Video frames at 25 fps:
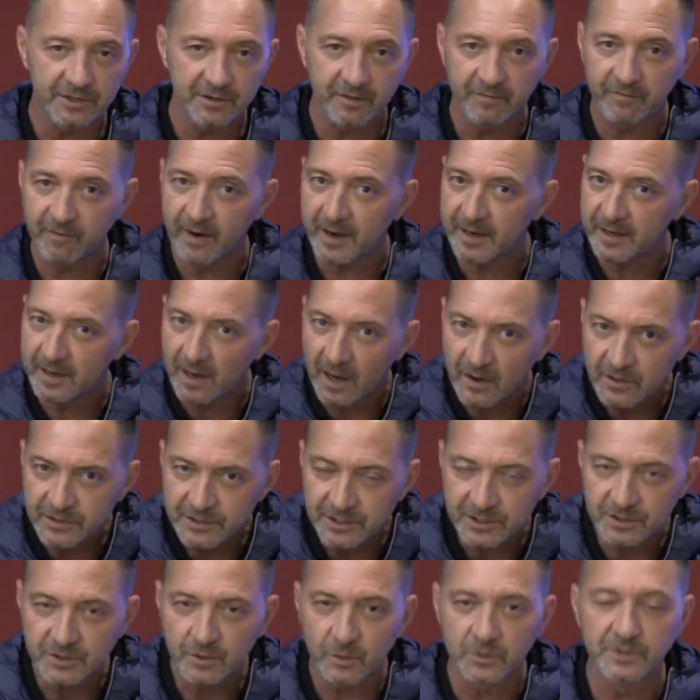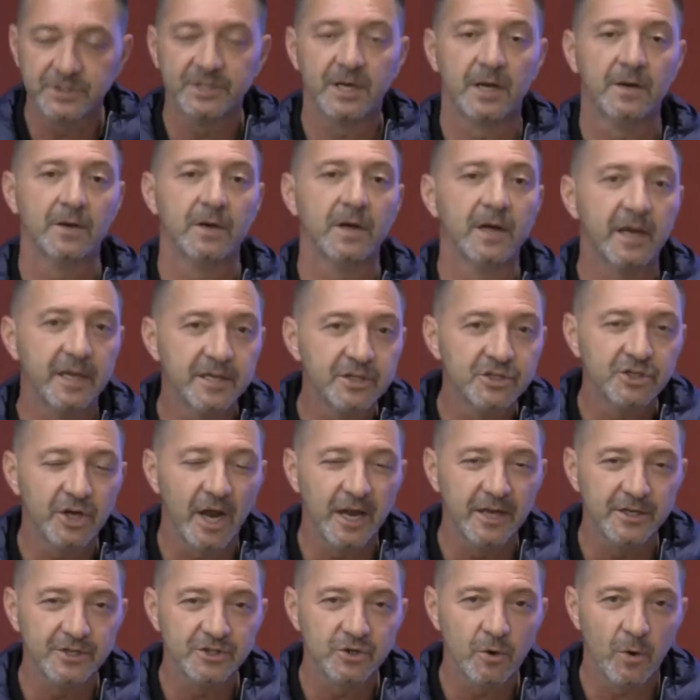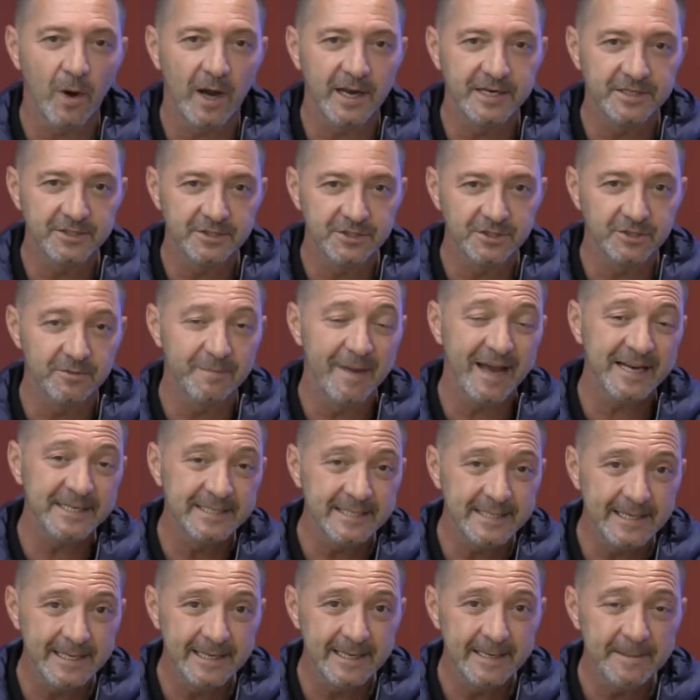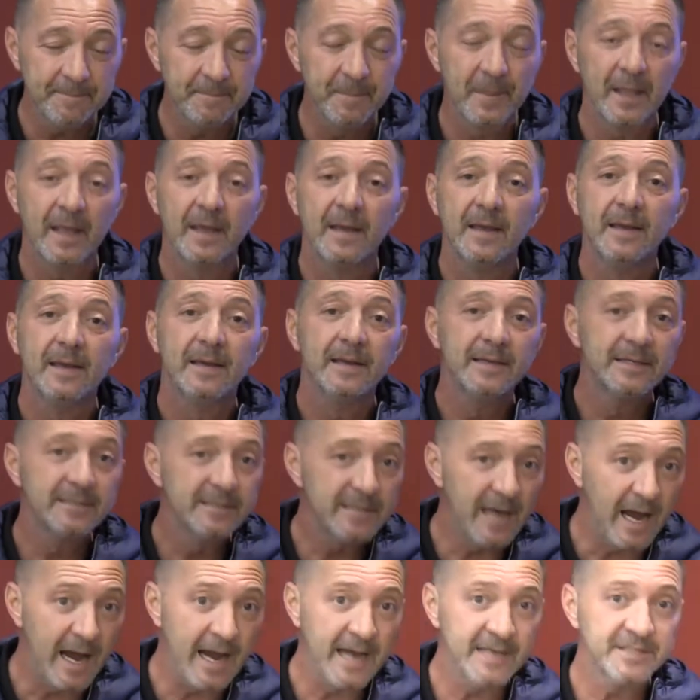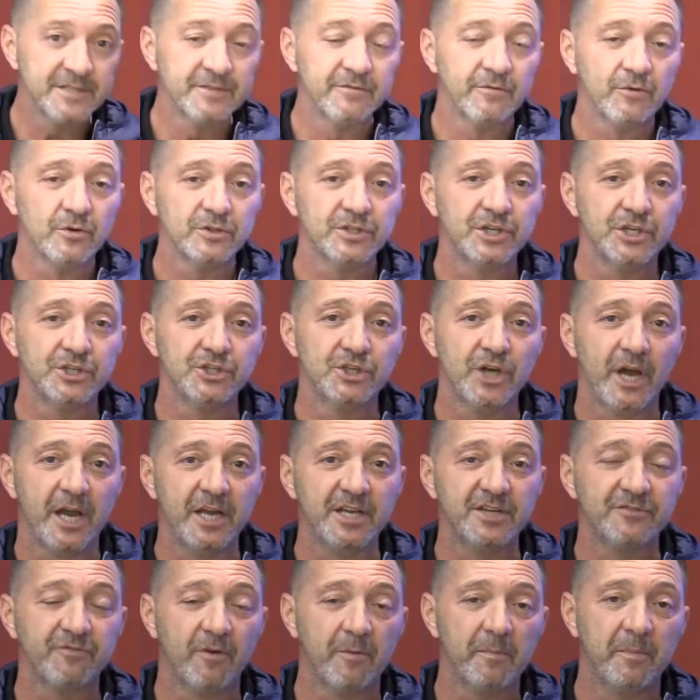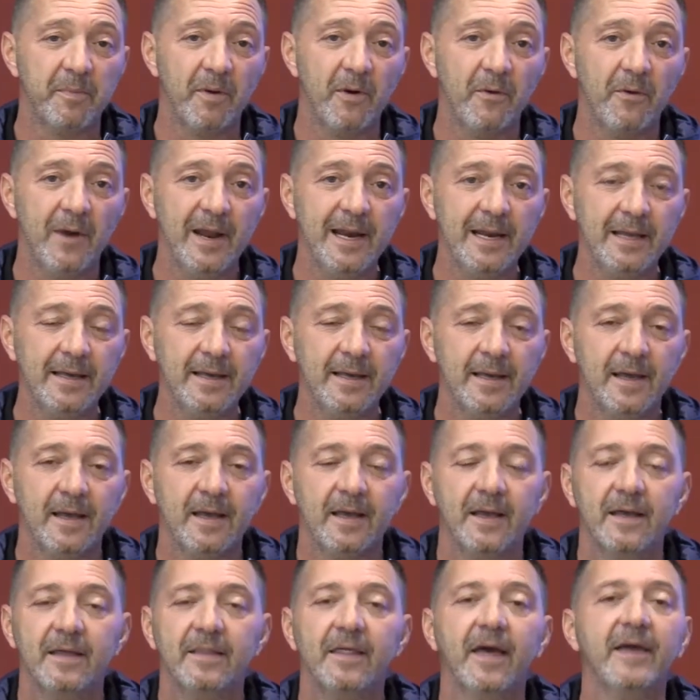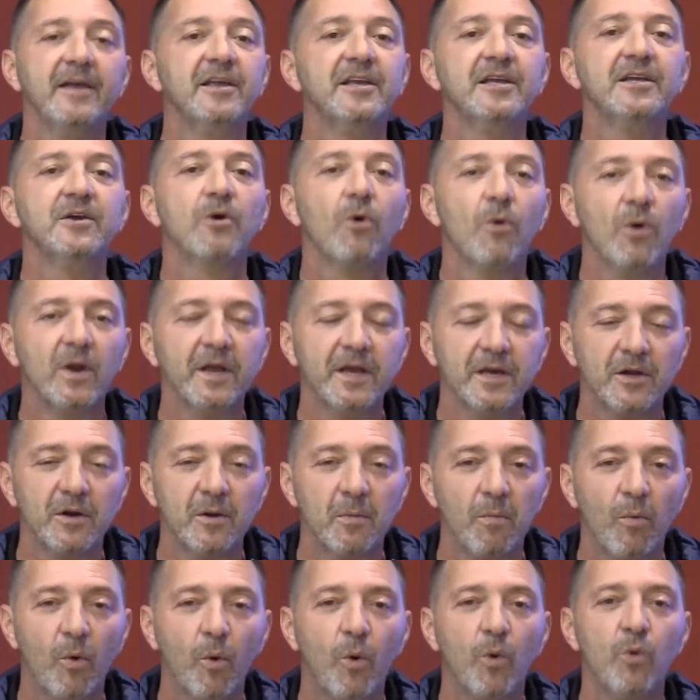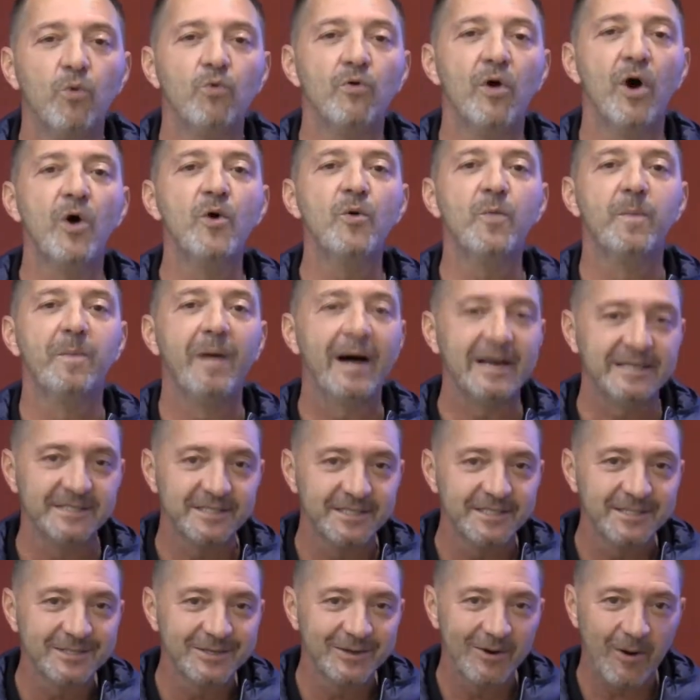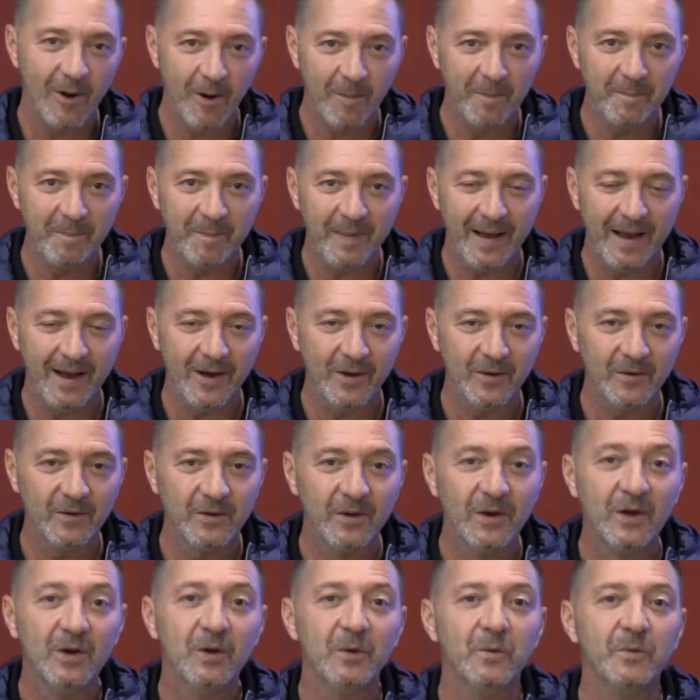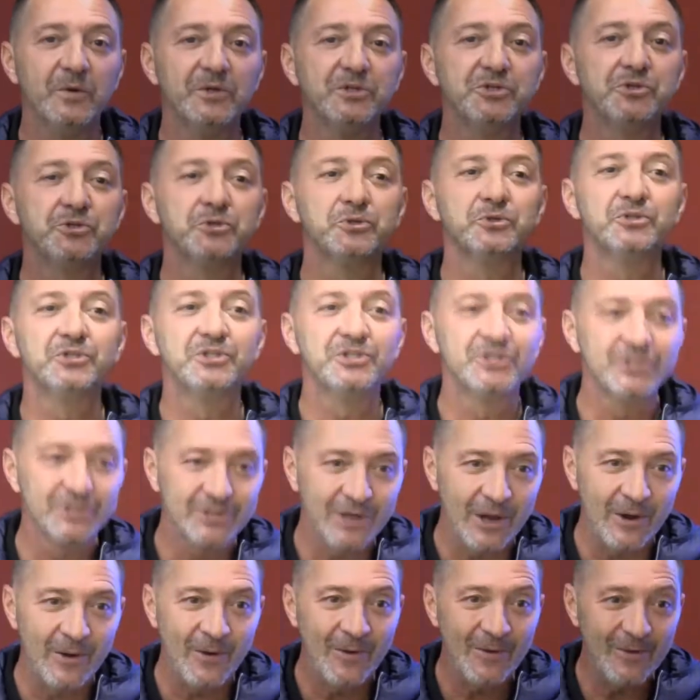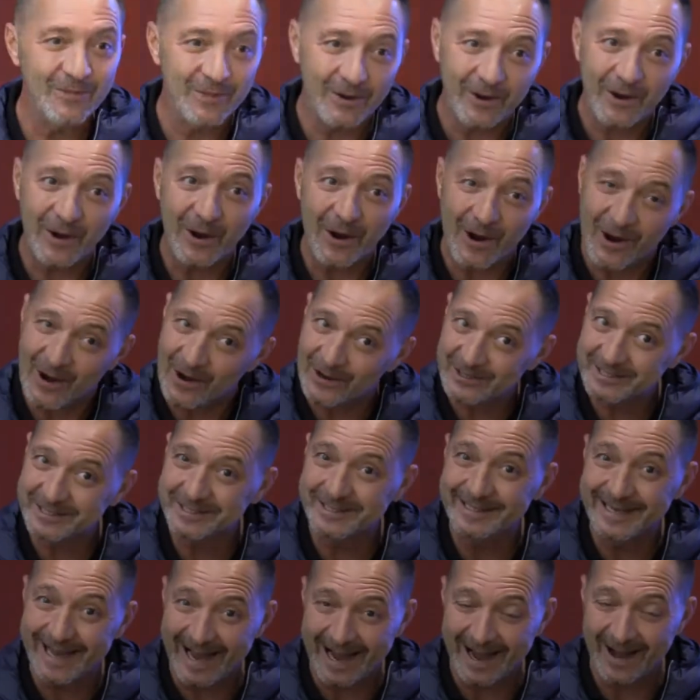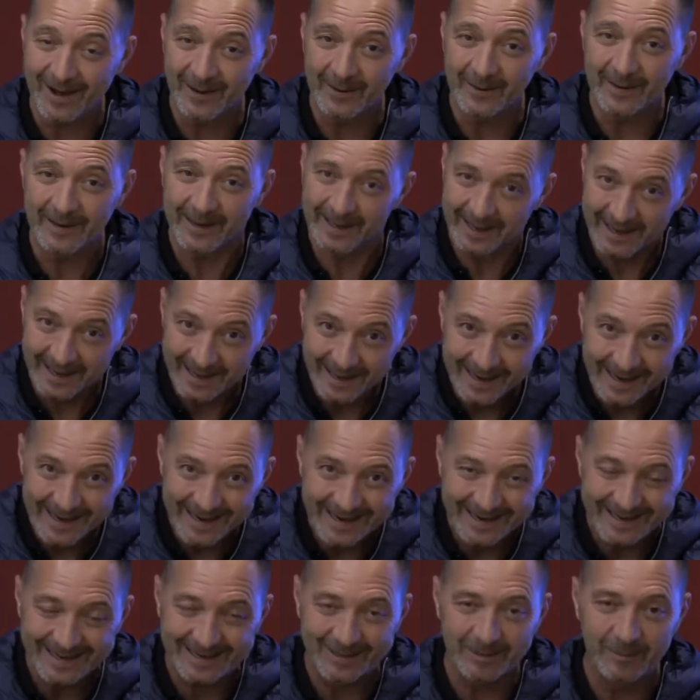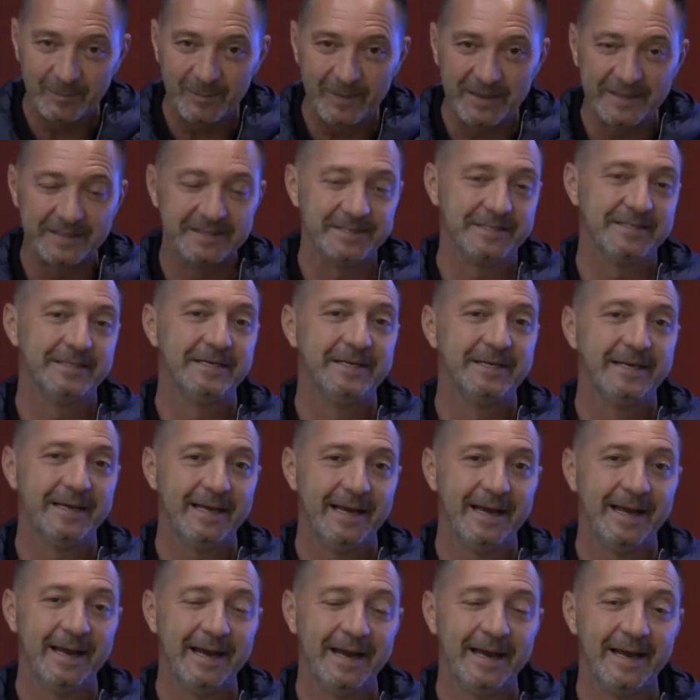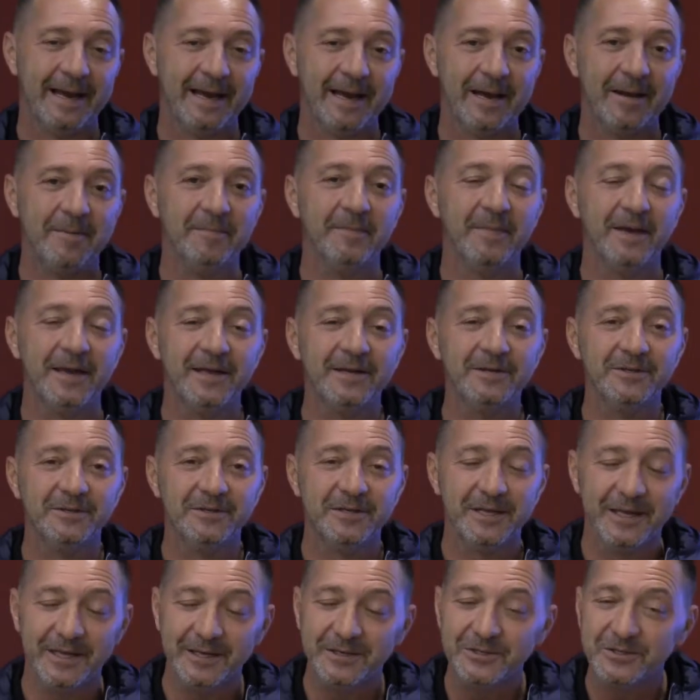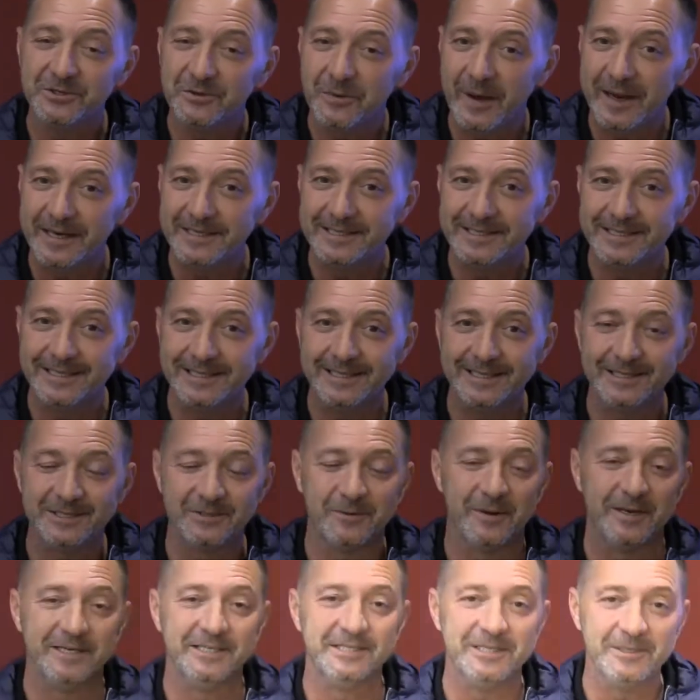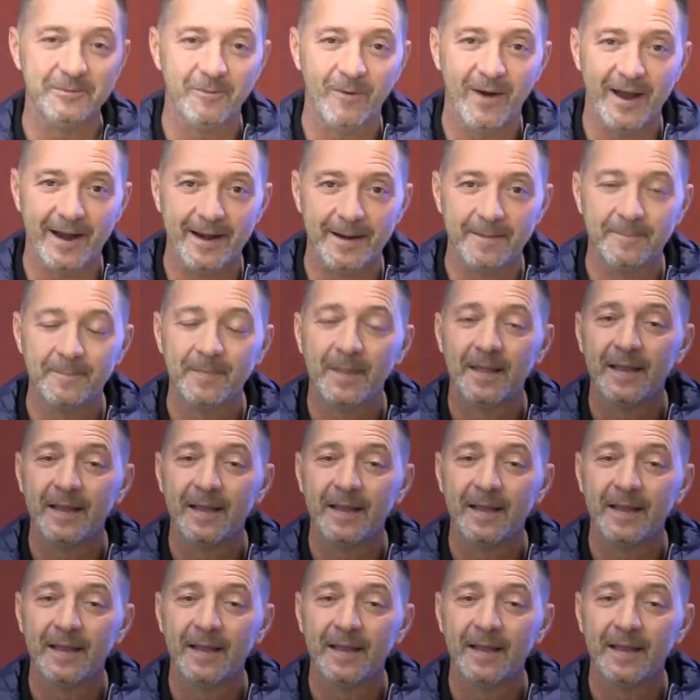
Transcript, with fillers: So the front nose has also uh, changed quite dramatically. Tires have also changed from Pirelli. They're calling it a more robust compound, which should slow the cars down a little bit um, in, in 2021.